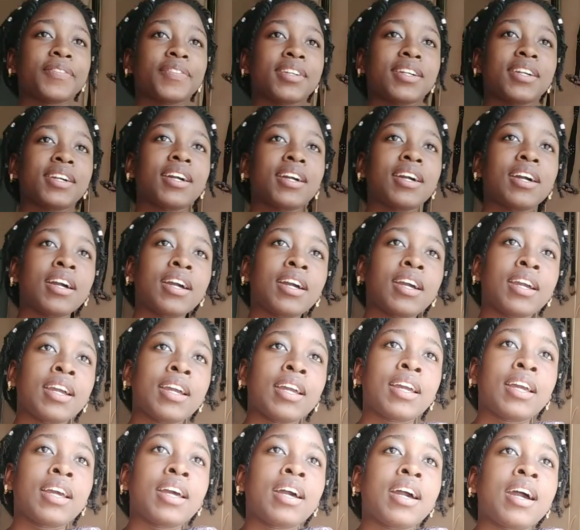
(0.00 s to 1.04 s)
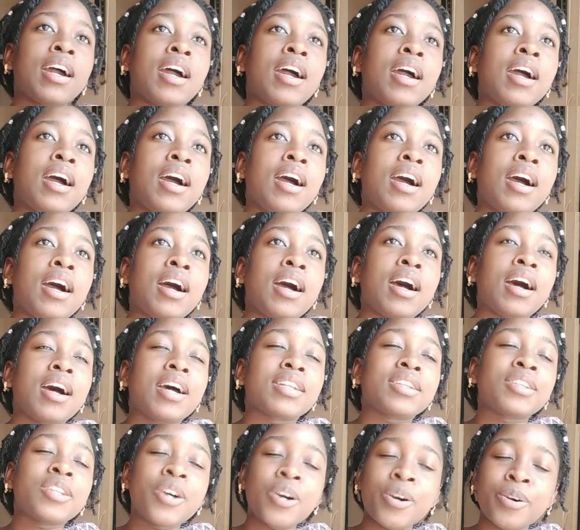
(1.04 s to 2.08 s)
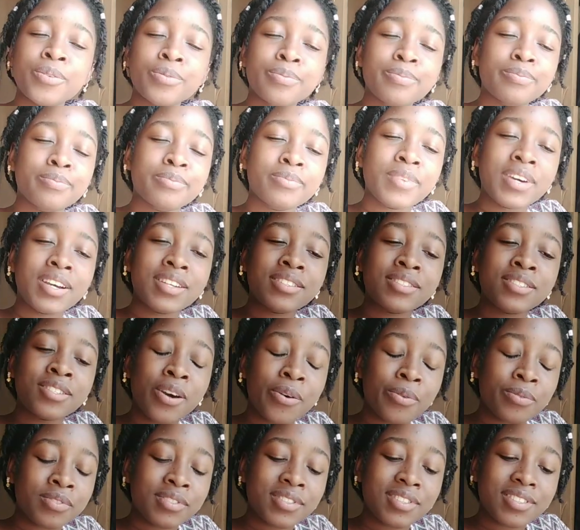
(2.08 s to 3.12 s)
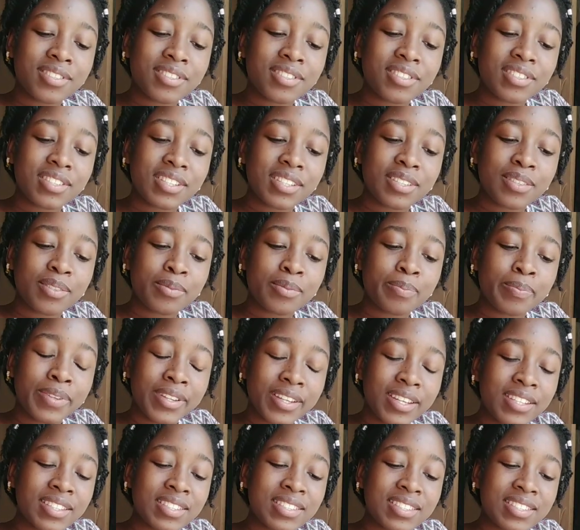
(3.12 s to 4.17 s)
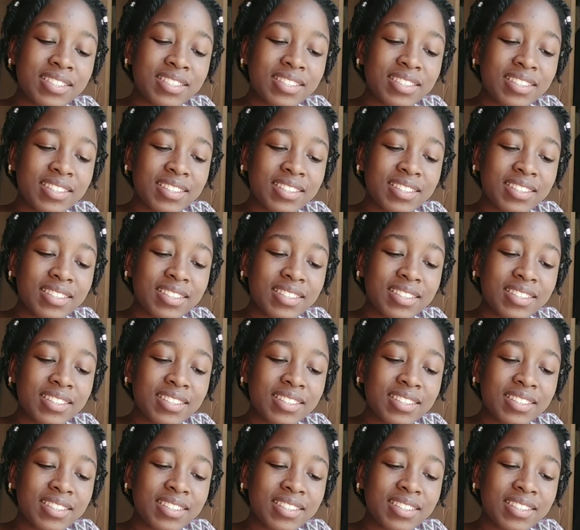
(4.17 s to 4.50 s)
videos right now? No, don't. Please.